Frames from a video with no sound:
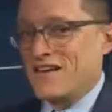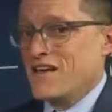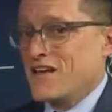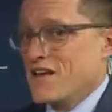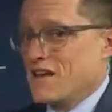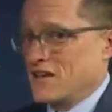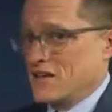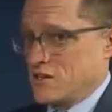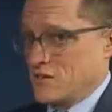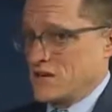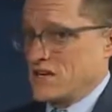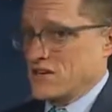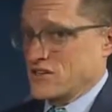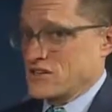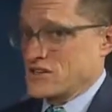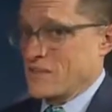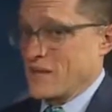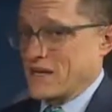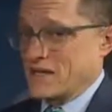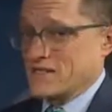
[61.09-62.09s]

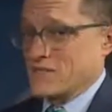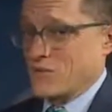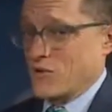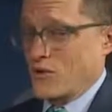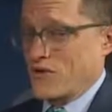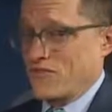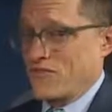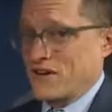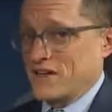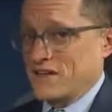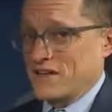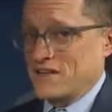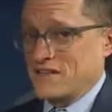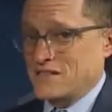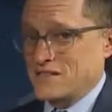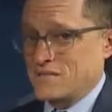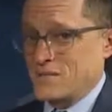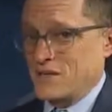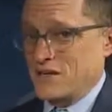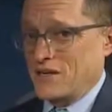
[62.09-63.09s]
Sunday, not Saturday,
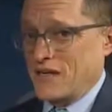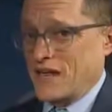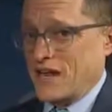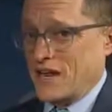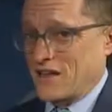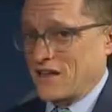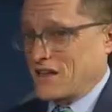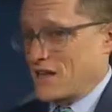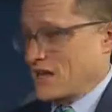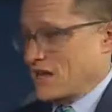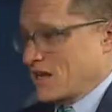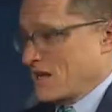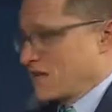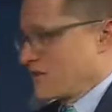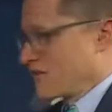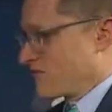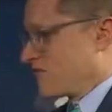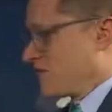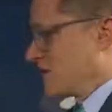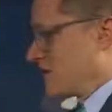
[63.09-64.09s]
like I, I said
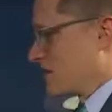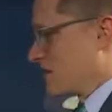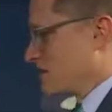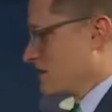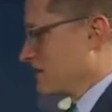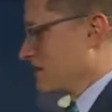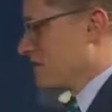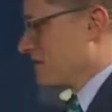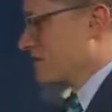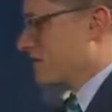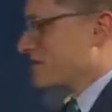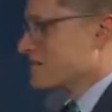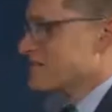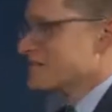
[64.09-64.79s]
mistakenly. Yes.